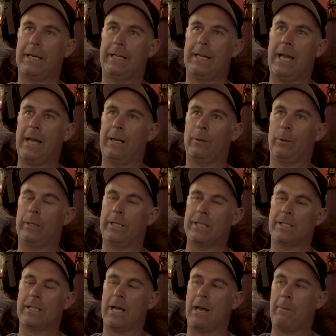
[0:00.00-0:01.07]
again, only this
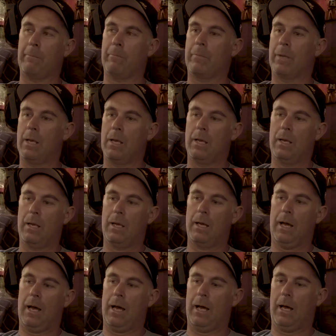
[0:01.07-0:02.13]
time
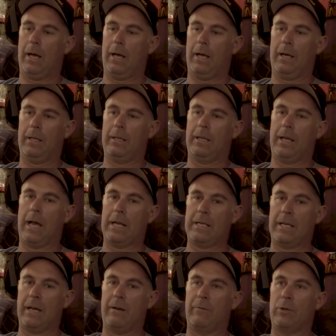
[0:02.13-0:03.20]
the
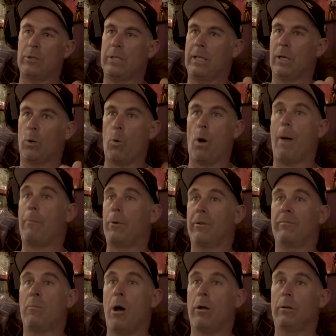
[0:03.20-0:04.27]
idea of using the cooperative
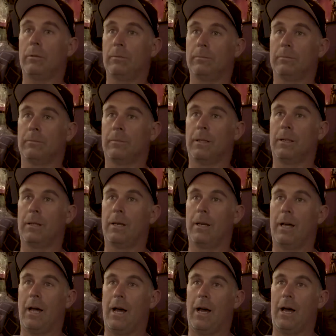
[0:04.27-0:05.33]
model.
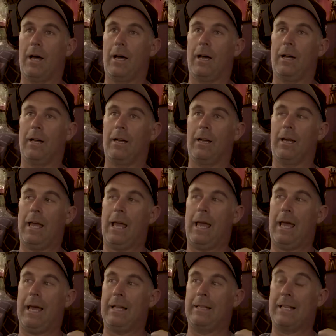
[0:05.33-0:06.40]

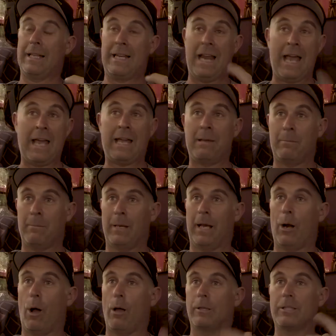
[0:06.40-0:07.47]
And the name, it
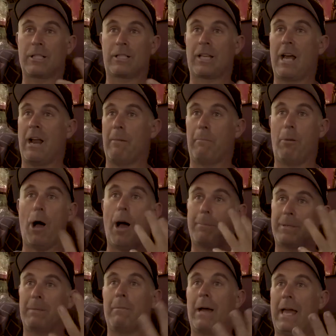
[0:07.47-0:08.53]
all just kind of popped
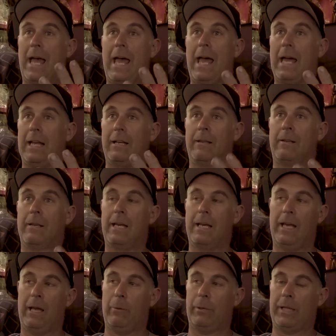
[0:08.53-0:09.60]
in my head.
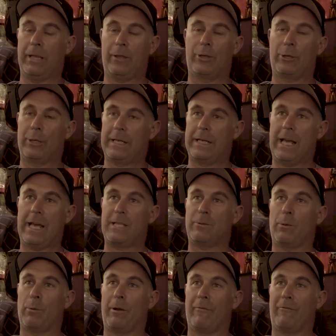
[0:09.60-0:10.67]
And within 30 days, we
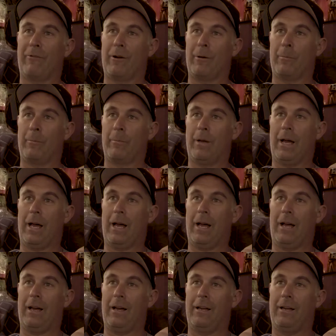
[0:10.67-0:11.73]
went from
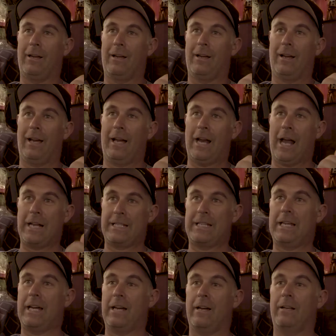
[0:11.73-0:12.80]
an
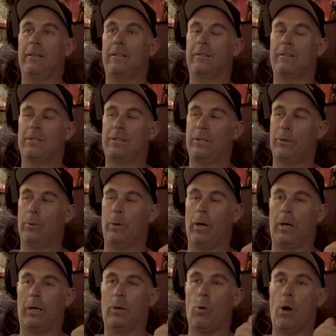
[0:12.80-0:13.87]
idea to a
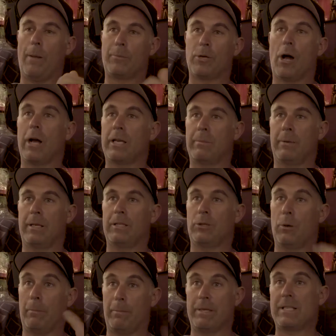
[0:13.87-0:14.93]
co-op document to a
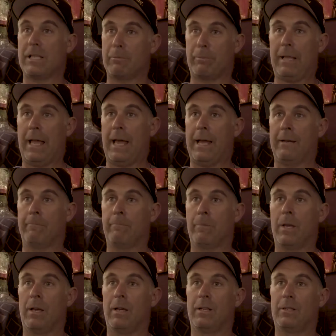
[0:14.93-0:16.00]
business plan
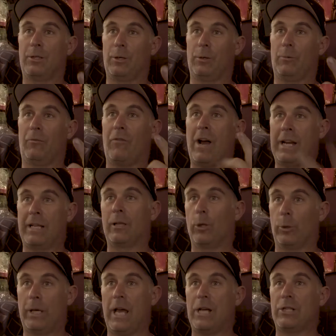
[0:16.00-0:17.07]
to finding a
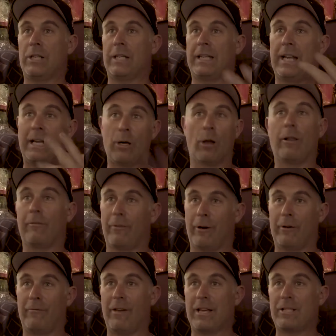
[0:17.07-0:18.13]
location, getting all of our
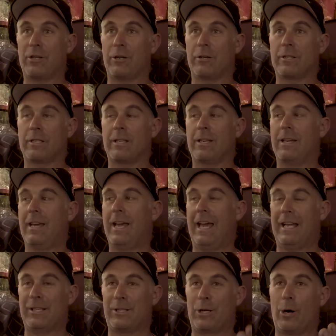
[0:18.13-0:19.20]
investors,
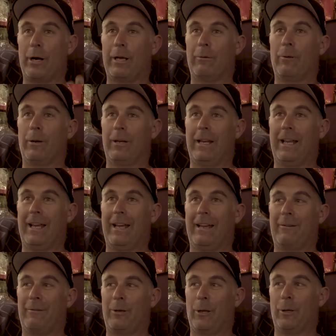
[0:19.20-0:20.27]
and starting what,
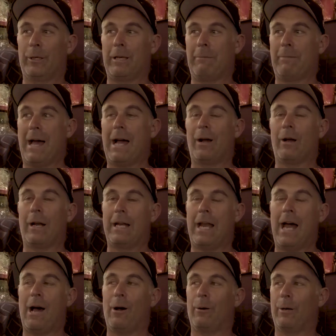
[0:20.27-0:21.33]
looking back on it
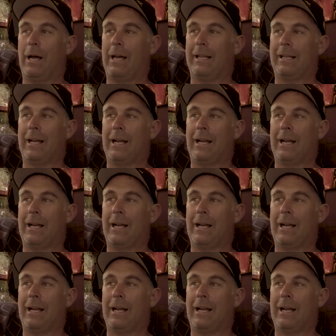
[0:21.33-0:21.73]
now, I